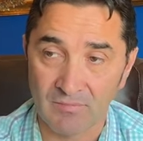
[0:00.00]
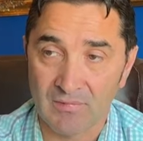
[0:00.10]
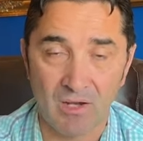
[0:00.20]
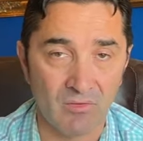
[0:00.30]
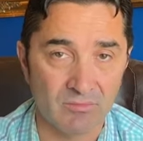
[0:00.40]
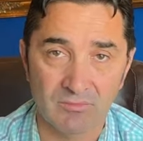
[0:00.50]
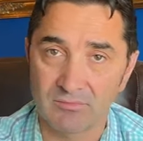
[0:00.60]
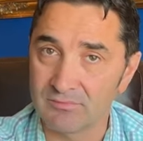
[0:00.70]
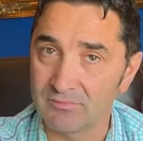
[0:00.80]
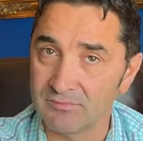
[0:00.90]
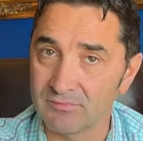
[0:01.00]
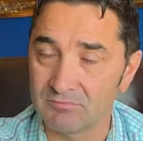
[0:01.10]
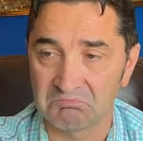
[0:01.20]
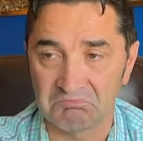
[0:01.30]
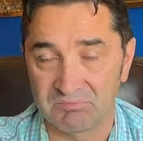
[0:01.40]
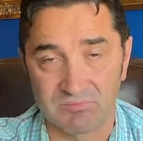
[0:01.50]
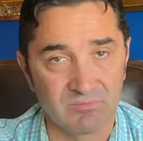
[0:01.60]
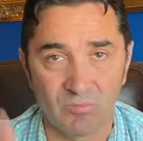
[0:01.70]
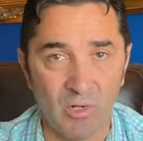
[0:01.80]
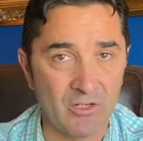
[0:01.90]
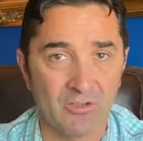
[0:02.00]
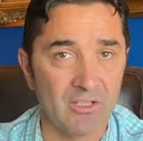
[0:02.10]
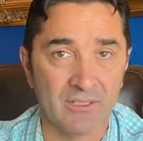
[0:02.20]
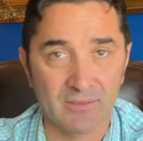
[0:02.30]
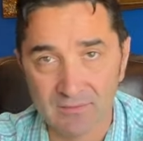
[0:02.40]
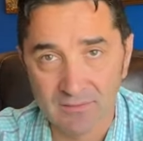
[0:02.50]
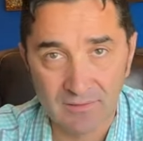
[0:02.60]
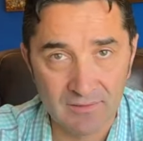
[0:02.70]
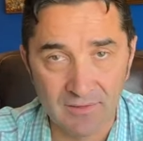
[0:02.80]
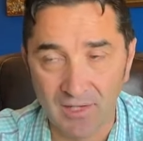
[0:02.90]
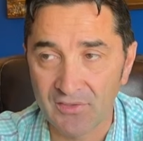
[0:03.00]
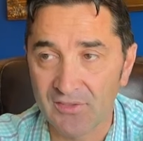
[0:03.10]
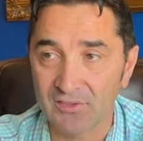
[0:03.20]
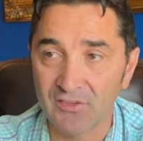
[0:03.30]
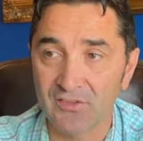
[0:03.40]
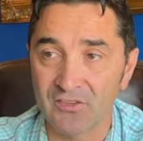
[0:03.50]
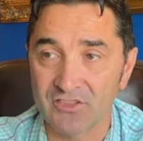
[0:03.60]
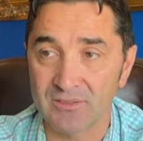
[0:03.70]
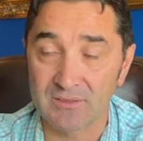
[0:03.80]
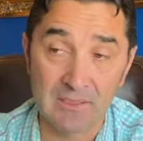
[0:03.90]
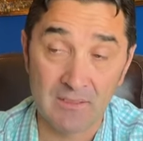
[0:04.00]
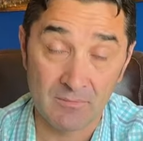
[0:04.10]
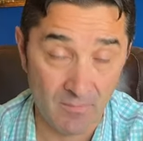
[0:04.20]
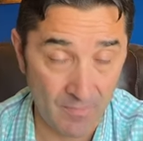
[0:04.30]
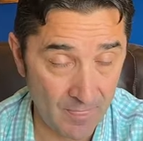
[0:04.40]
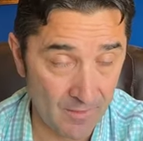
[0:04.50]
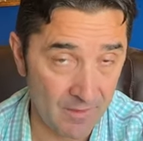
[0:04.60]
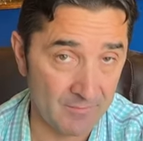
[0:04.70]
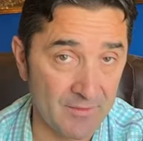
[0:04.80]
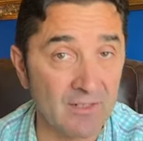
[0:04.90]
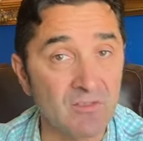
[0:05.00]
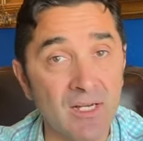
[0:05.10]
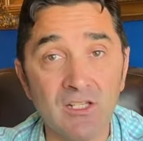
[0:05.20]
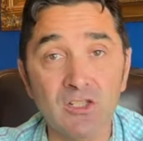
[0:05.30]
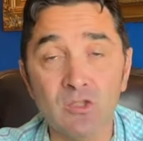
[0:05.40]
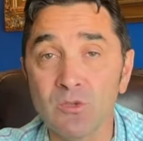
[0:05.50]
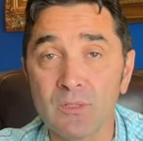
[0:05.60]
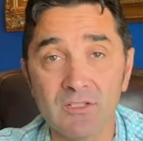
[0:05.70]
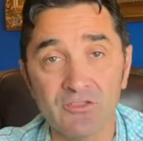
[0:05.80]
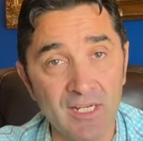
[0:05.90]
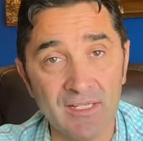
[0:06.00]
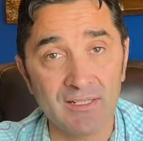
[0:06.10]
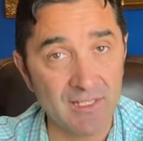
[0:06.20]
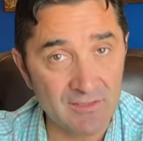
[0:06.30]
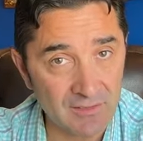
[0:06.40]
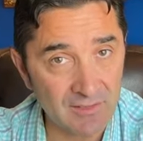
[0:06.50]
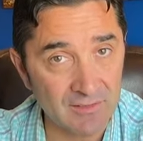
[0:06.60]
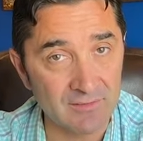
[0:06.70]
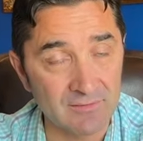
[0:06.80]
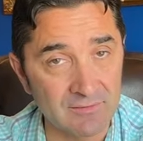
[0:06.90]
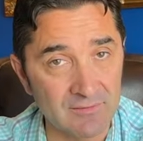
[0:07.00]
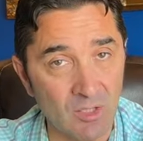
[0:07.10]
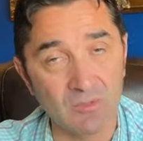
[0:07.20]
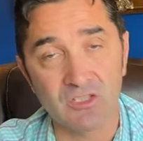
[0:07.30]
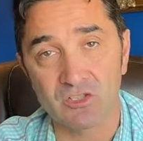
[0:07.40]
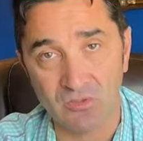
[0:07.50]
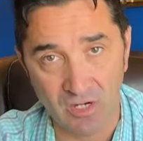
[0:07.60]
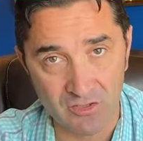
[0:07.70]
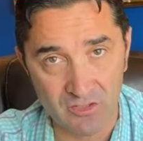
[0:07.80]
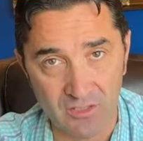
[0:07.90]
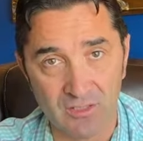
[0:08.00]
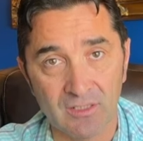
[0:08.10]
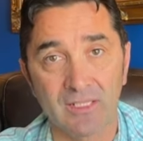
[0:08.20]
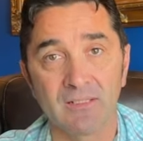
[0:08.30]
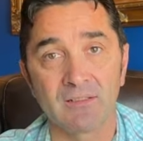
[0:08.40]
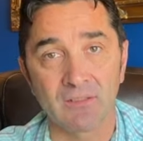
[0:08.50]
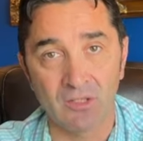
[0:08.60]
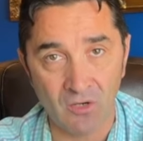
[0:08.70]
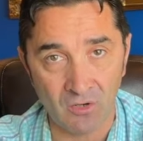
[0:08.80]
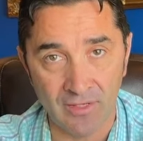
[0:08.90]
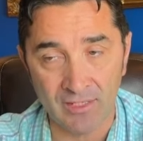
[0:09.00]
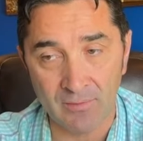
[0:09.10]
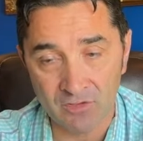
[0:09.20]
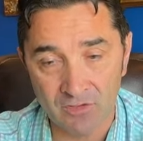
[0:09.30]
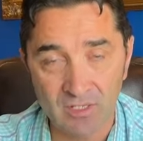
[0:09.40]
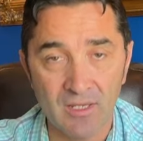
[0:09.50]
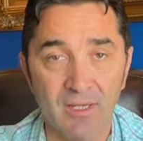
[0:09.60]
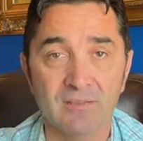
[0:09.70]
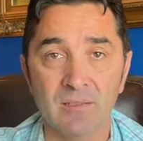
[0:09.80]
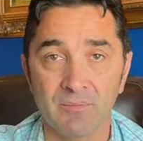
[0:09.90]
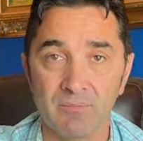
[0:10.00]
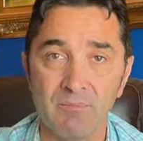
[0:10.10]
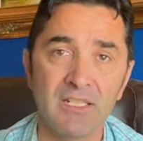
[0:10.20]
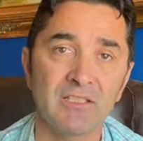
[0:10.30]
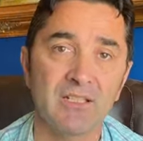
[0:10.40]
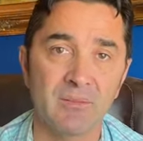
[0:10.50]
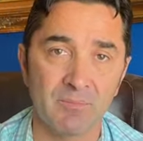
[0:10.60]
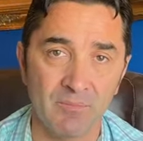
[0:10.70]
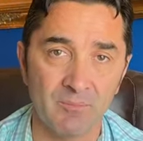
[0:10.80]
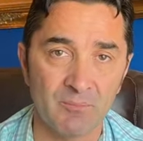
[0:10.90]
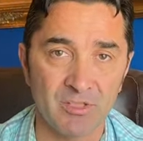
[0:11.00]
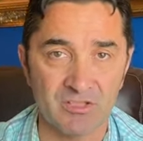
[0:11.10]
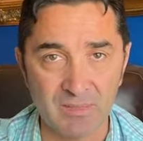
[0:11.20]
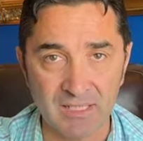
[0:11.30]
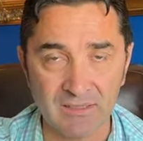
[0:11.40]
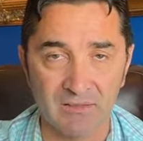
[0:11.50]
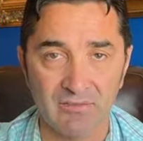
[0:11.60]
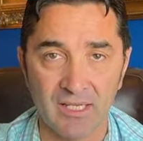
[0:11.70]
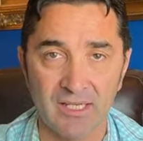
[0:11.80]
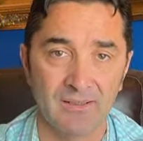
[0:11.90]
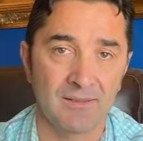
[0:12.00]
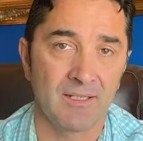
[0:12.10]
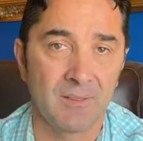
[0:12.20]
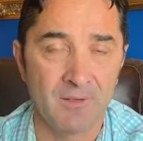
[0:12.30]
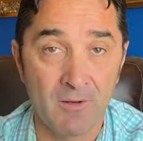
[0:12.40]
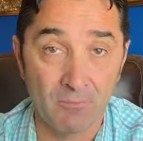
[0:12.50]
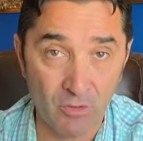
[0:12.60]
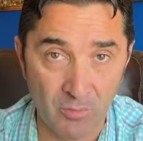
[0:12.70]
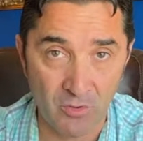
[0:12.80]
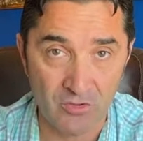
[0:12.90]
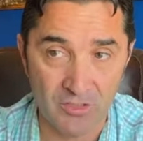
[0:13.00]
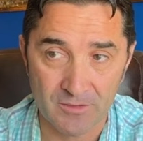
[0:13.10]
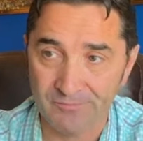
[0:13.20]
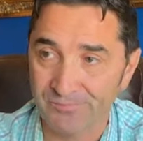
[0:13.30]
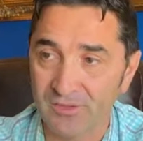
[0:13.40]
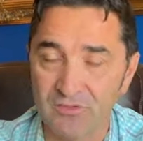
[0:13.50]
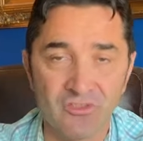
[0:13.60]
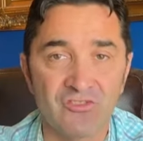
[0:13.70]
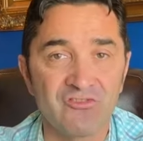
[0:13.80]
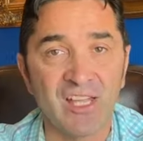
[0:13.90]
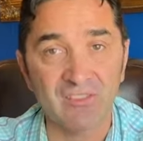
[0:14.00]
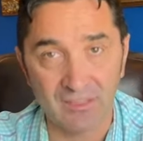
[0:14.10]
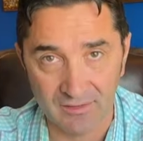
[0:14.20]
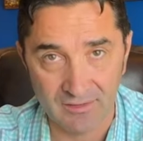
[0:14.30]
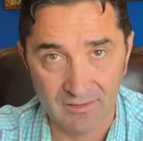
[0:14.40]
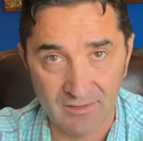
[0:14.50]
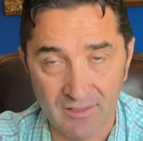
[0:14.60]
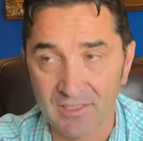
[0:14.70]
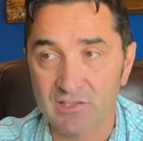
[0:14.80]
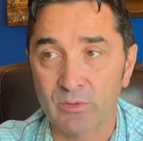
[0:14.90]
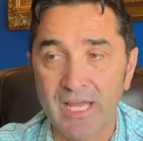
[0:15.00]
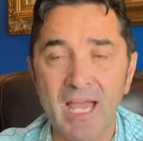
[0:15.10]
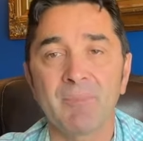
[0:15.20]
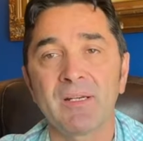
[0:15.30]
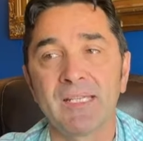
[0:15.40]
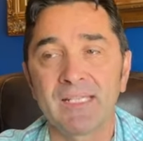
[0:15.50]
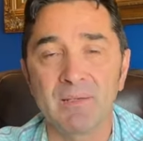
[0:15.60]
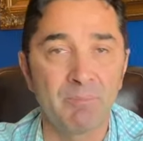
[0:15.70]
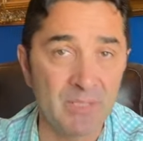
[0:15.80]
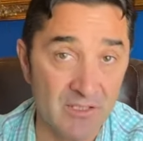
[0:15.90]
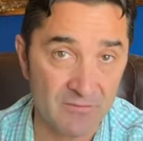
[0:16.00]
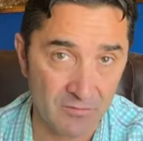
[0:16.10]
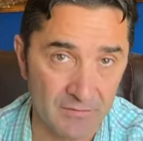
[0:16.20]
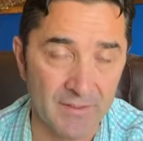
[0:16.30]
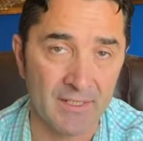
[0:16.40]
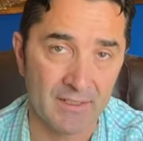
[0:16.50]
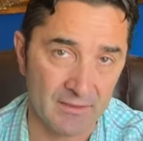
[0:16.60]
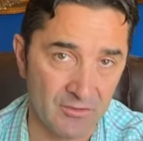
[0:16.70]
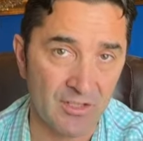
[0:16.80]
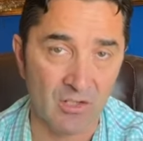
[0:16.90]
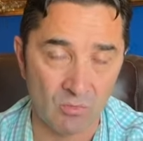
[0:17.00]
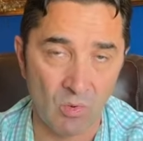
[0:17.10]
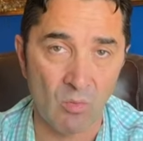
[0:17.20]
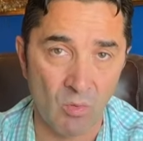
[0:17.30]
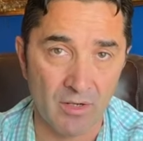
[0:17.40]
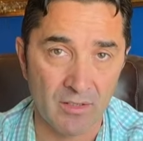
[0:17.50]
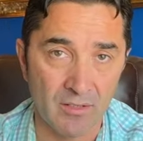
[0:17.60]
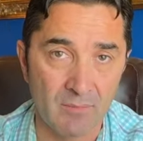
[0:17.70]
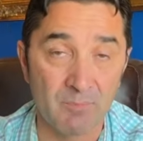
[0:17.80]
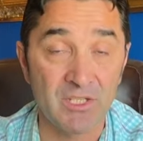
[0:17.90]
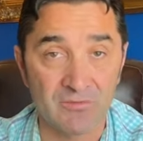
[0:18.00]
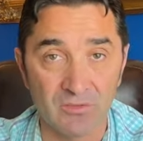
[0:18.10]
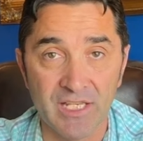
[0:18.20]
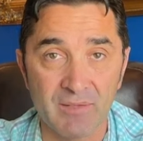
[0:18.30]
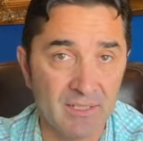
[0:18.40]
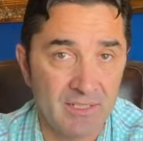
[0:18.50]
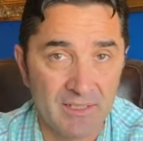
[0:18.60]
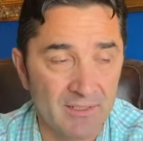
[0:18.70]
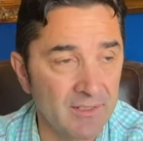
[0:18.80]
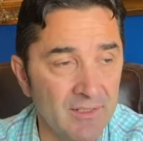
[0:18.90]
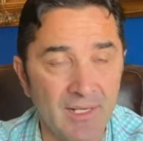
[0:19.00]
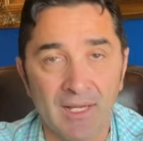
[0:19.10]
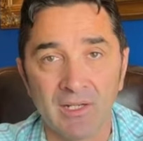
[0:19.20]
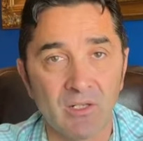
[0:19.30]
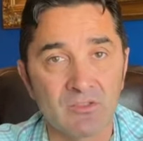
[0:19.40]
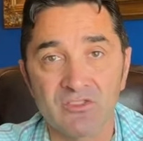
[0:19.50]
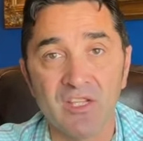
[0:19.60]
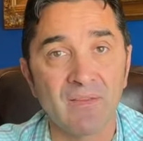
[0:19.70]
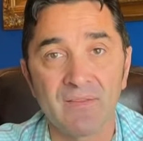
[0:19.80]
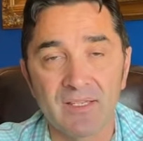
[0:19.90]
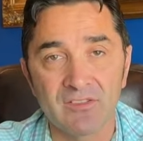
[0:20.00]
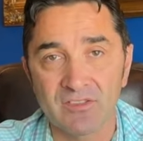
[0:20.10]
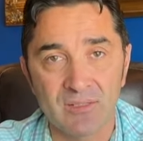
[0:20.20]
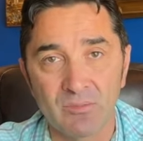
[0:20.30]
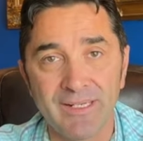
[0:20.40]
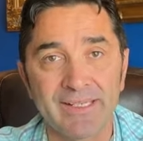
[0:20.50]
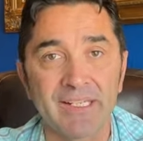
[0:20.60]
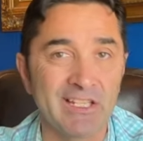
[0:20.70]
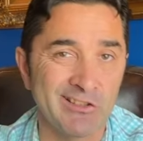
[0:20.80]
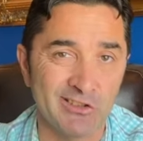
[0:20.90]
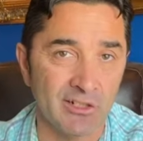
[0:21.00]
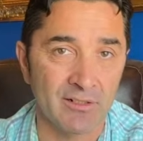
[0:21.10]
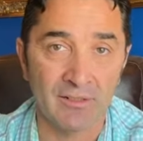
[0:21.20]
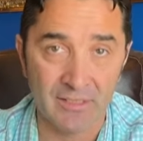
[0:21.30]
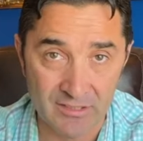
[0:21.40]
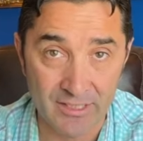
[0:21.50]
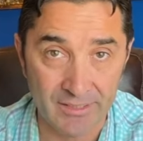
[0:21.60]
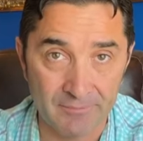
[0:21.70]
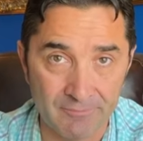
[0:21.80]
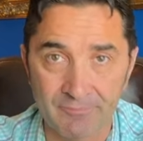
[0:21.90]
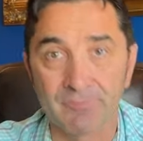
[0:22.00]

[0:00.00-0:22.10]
now what do you think i think this is not trying to uh, say that that's uh, no destruction and no all that. I'm just as a military perspective and uh, proportion, which is nothing. This would happen in a peaceful day in a Second World War. Peaceful day meaning, I know, Sunday celebrating Easter, let's say.